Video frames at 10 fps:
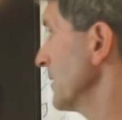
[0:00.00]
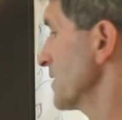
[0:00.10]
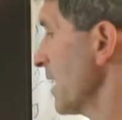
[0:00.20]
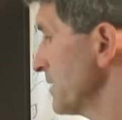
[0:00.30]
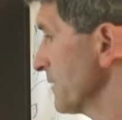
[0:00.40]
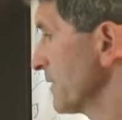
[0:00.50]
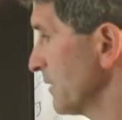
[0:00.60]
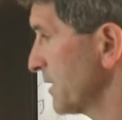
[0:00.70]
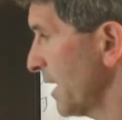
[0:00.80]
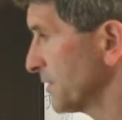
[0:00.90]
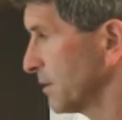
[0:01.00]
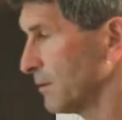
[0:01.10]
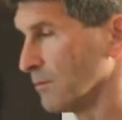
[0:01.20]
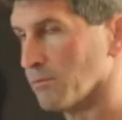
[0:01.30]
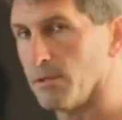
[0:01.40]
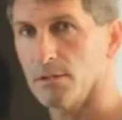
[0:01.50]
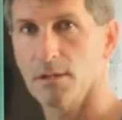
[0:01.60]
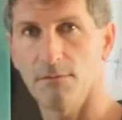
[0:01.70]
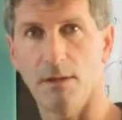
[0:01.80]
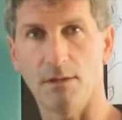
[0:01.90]
scientific notation, a real
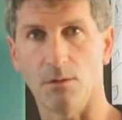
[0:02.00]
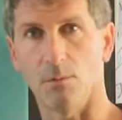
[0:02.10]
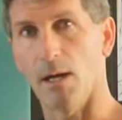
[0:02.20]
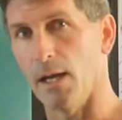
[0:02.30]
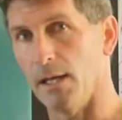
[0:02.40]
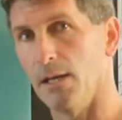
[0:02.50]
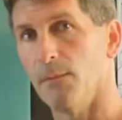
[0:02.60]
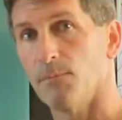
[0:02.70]
convenient way